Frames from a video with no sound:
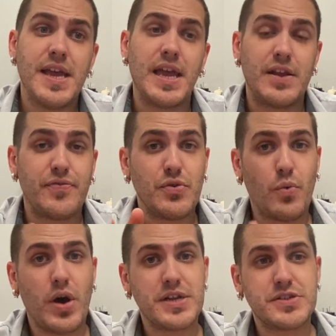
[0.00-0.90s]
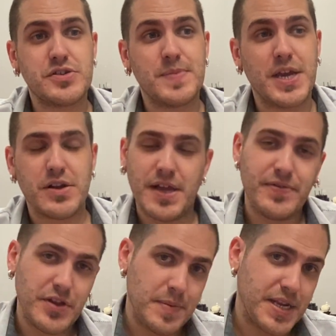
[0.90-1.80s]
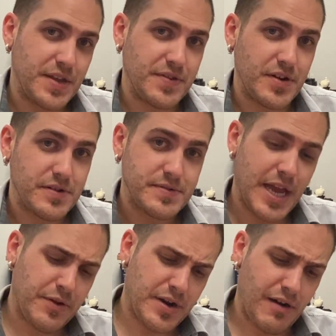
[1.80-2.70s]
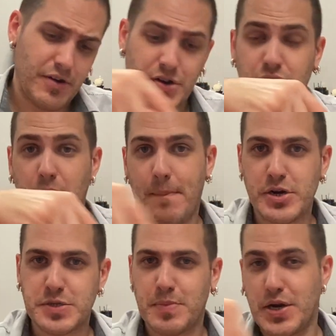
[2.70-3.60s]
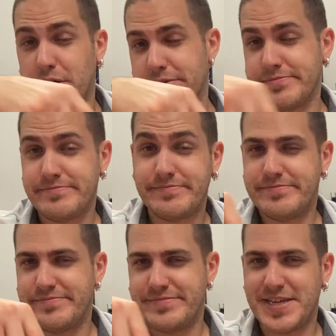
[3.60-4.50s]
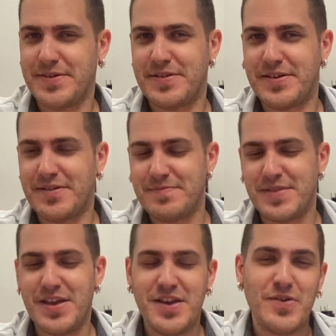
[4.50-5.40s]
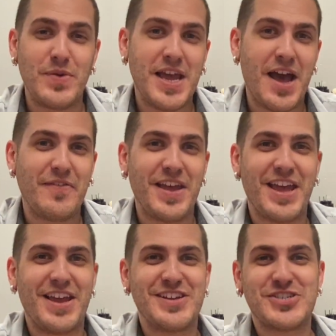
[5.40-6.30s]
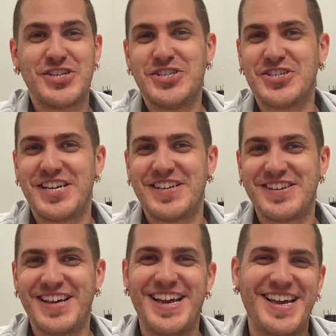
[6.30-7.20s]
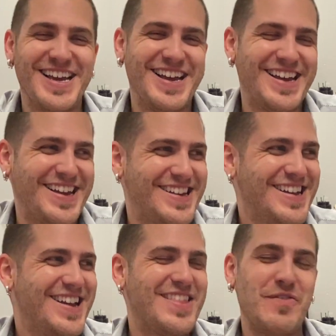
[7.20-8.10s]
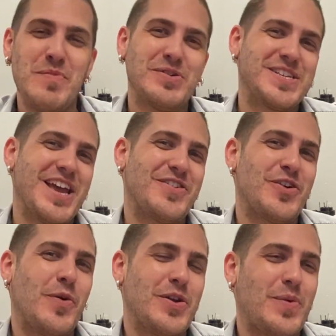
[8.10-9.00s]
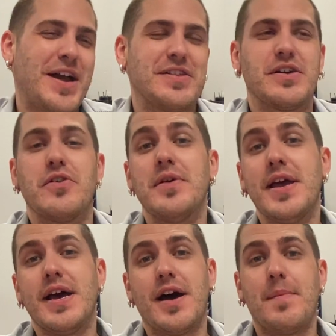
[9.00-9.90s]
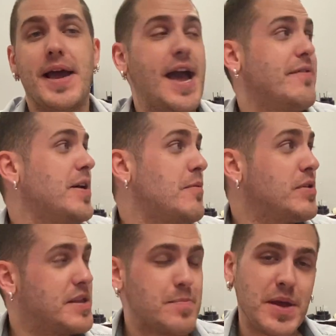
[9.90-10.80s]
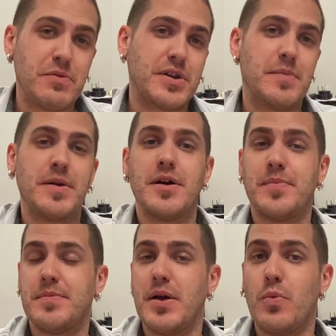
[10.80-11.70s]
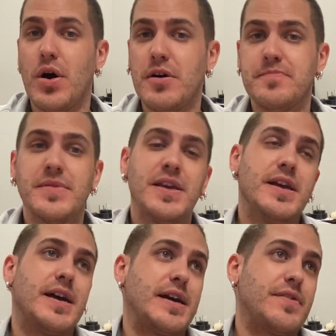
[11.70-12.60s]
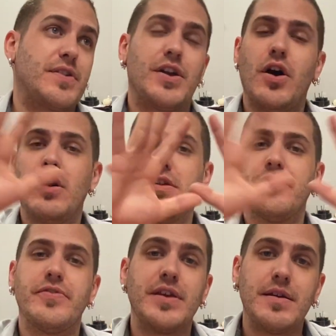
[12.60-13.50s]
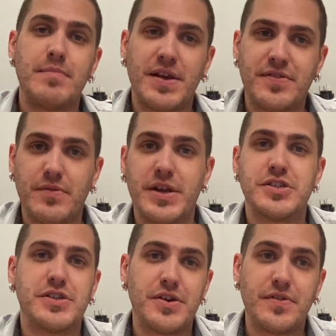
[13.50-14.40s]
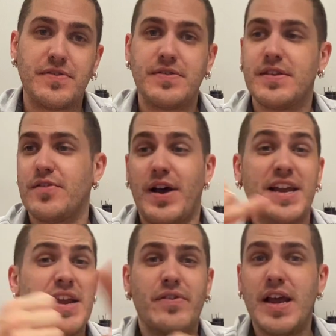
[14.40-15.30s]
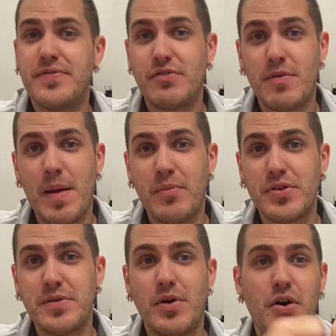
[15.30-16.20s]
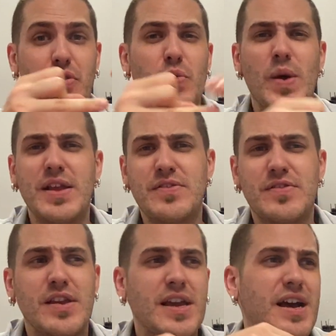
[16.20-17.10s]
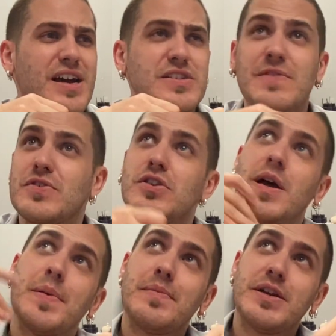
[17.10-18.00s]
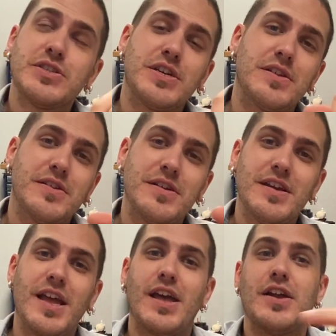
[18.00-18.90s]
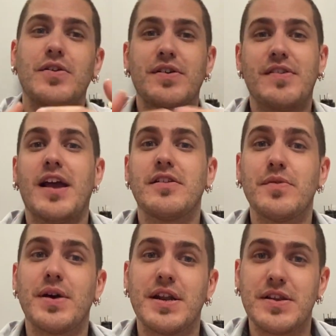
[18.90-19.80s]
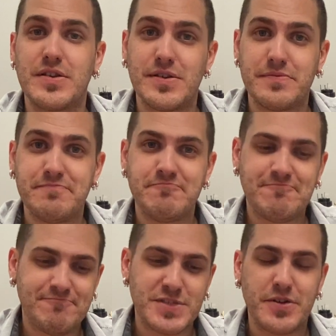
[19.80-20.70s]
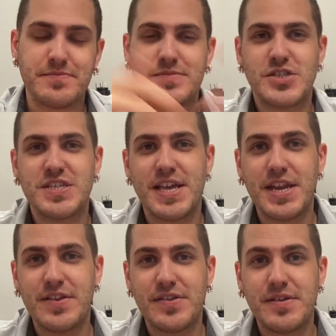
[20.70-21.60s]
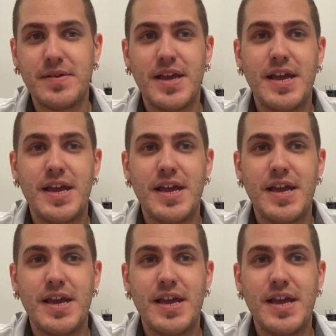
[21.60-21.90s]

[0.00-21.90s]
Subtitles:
And if you want to make your life a little bit easier, down in our new merch bar down here, we have a cheat sheet that we put together quite a while ago. I have a really big one up on my wall. It's got all of the mixing ratios, so I never have to remember them, all the weights. I just have to look up at my sheet and I know exactly what I need to do. So it's just that easy.